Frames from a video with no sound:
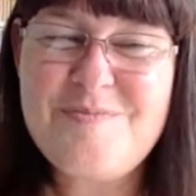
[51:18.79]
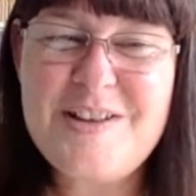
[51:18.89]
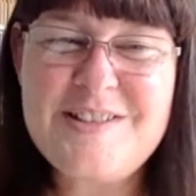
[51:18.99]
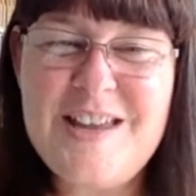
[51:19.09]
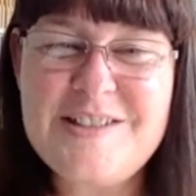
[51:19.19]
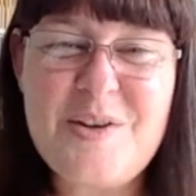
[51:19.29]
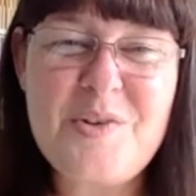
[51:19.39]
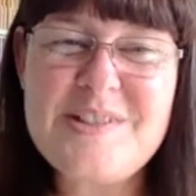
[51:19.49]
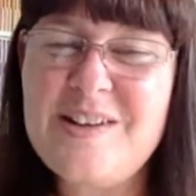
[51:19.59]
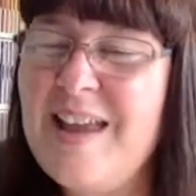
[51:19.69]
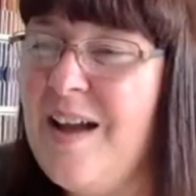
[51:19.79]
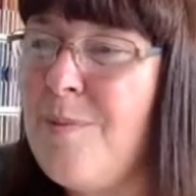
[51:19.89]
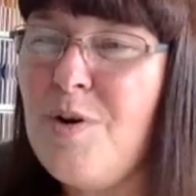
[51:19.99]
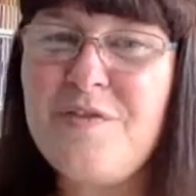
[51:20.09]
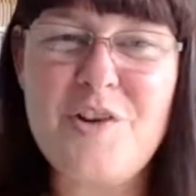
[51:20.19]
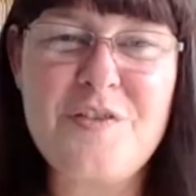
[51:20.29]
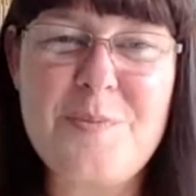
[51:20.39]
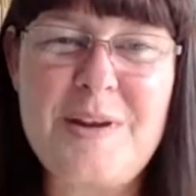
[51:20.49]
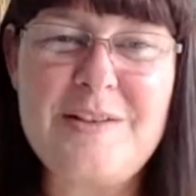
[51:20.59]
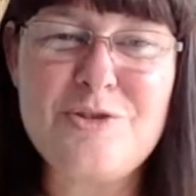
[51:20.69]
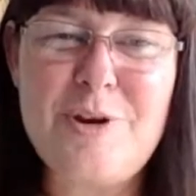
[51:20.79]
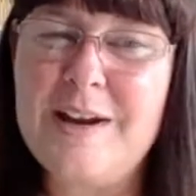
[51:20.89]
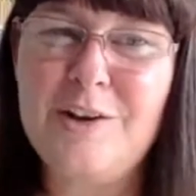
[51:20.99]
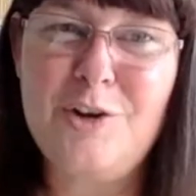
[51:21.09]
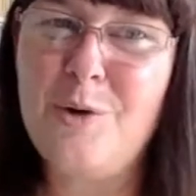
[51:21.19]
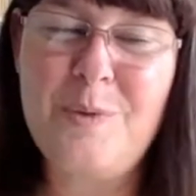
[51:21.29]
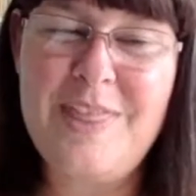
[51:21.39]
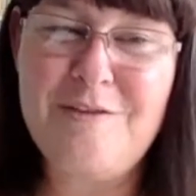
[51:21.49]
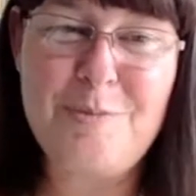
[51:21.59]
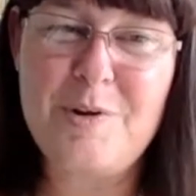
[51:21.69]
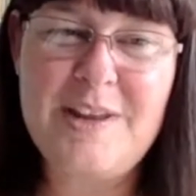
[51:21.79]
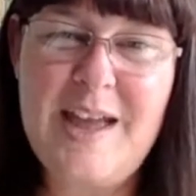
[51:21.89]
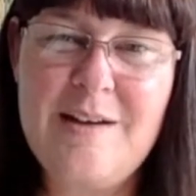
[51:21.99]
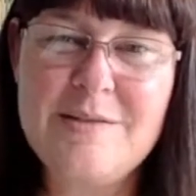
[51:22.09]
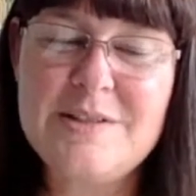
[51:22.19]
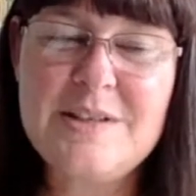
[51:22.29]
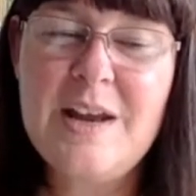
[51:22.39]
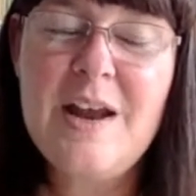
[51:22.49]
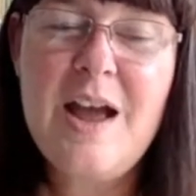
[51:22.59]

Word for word: But uh, so, so yeah, I'm often off the beaten track and not with everybody else.